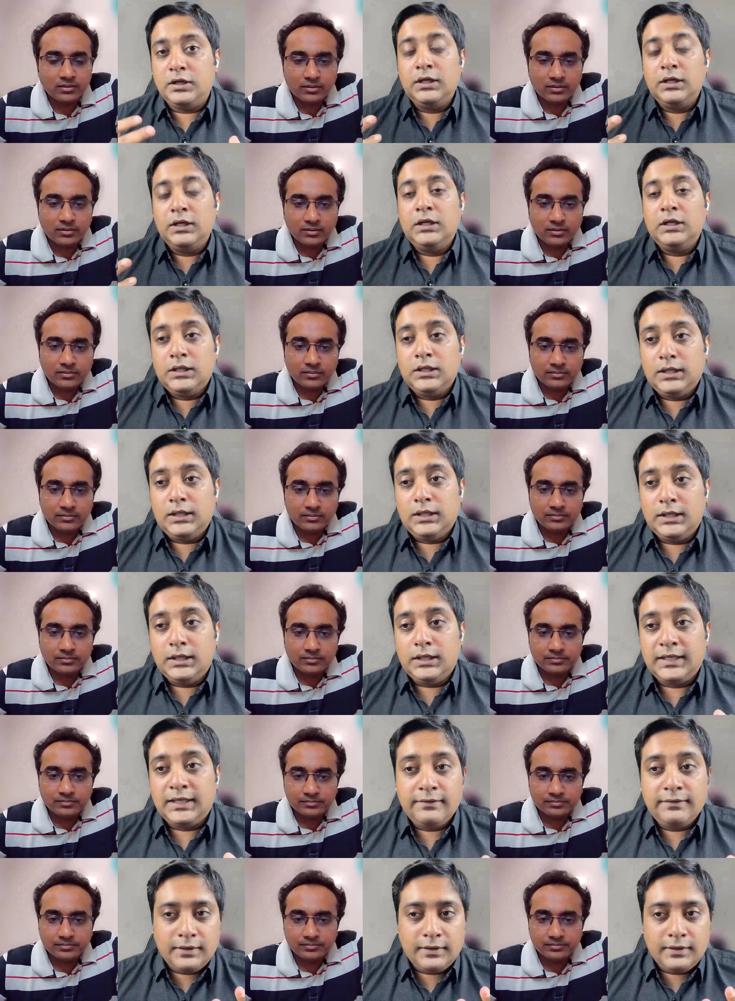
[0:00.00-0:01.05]
Speaker 1: you can
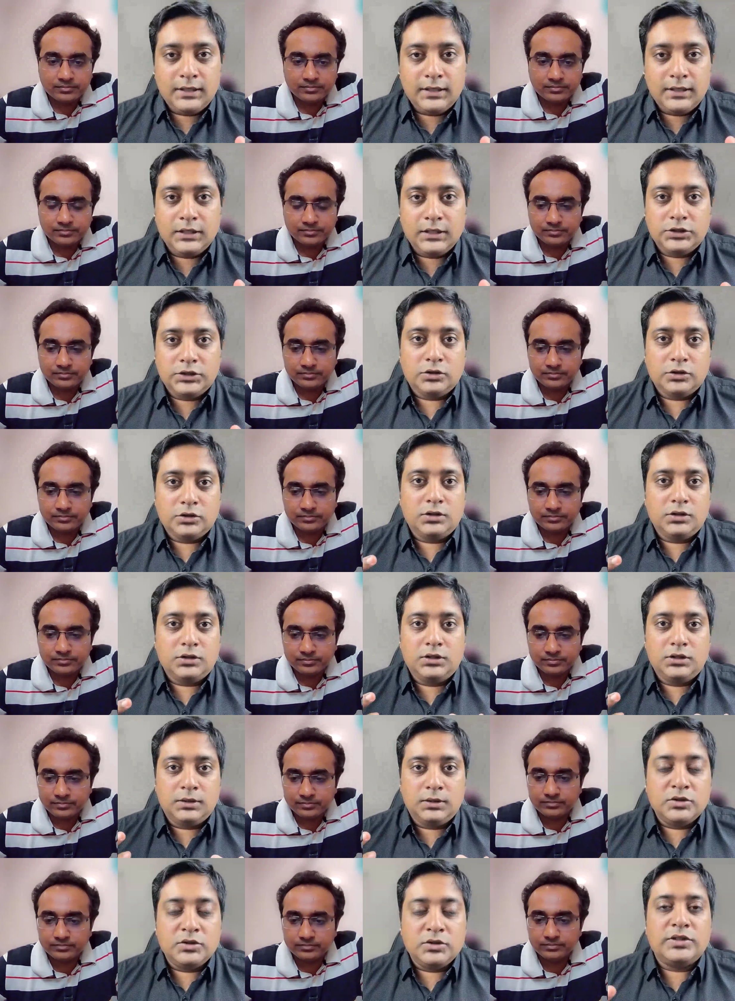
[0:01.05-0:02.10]
uh, give a
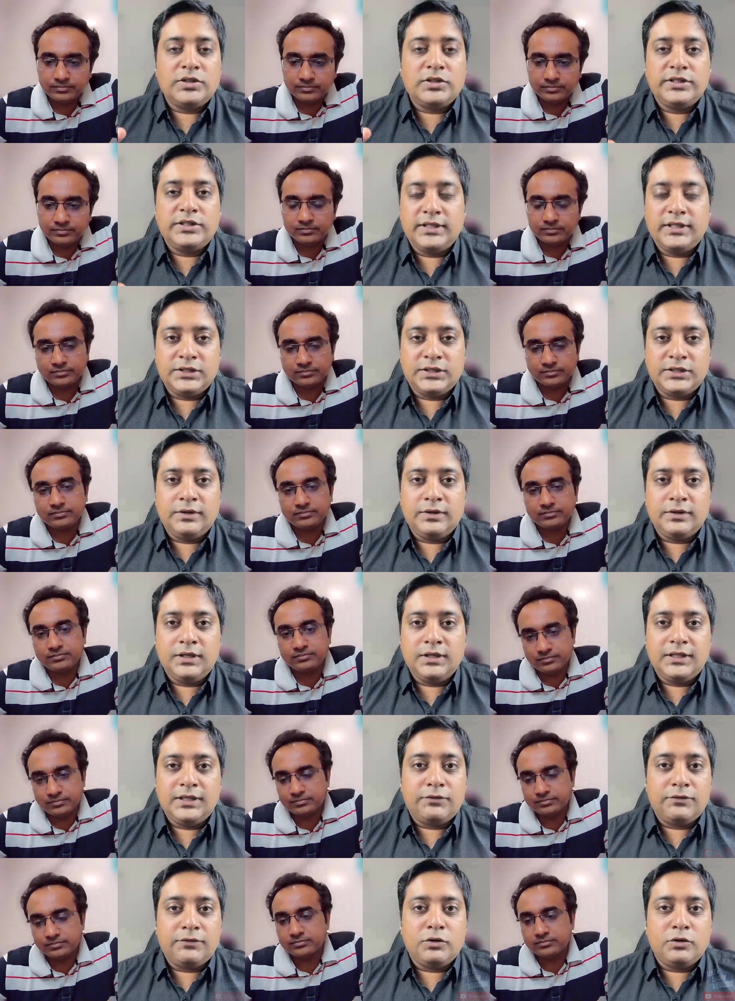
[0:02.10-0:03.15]
short demonstration as
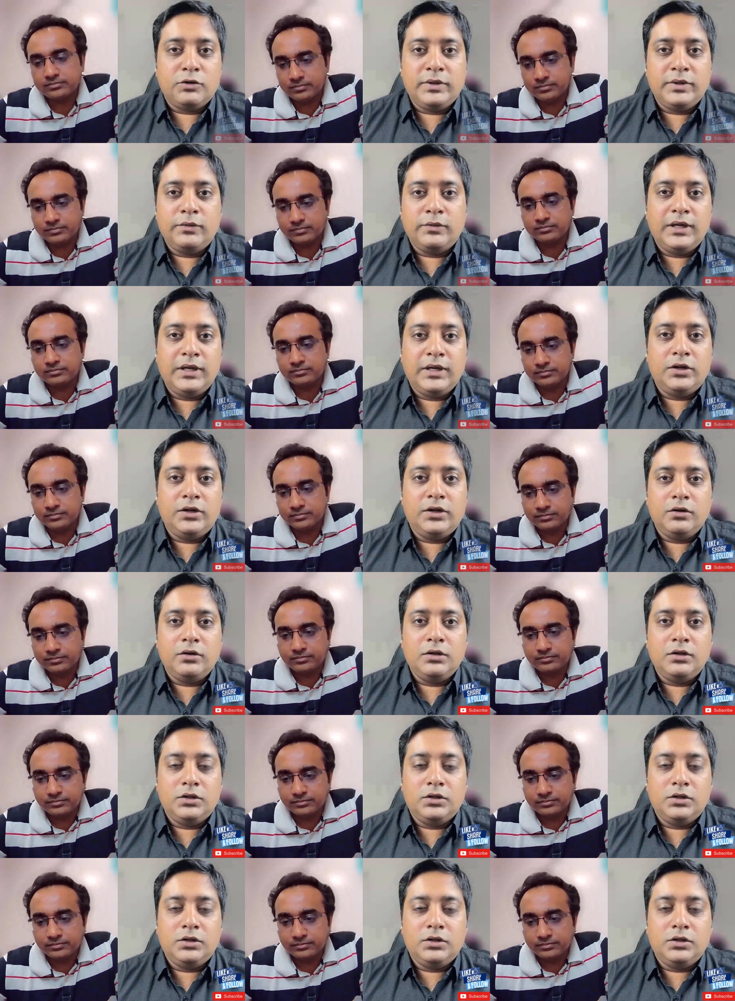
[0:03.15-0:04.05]
well that would be really